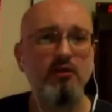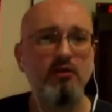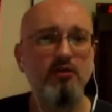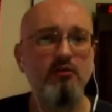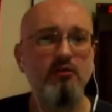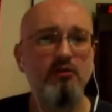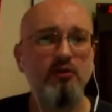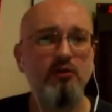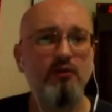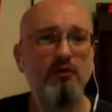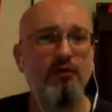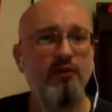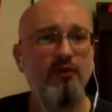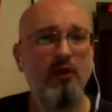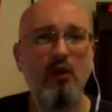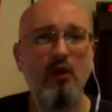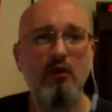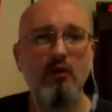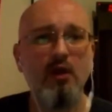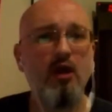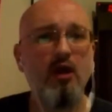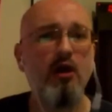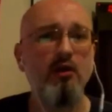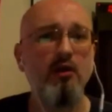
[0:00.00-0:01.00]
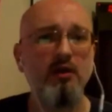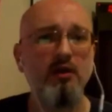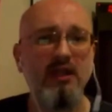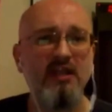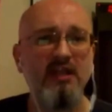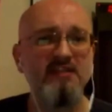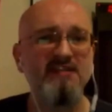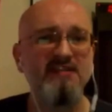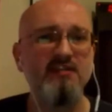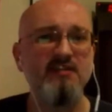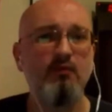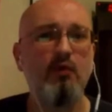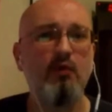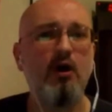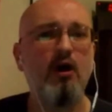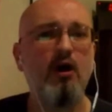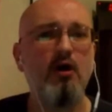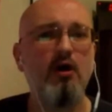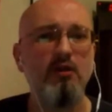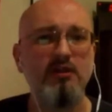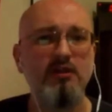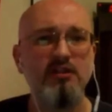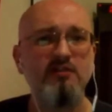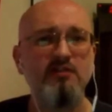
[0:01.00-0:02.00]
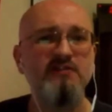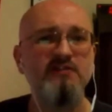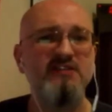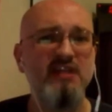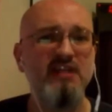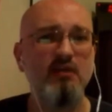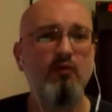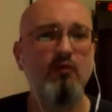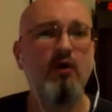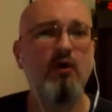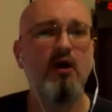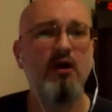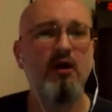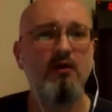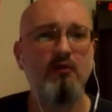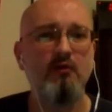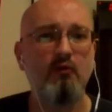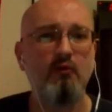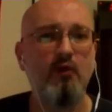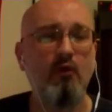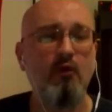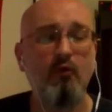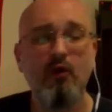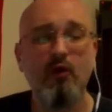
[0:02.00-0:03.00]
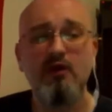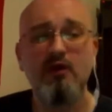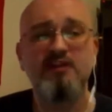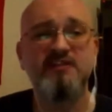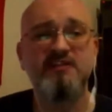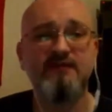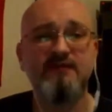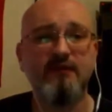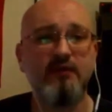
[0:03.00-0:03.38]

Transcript: you you you throw it all against the wall and you see what what works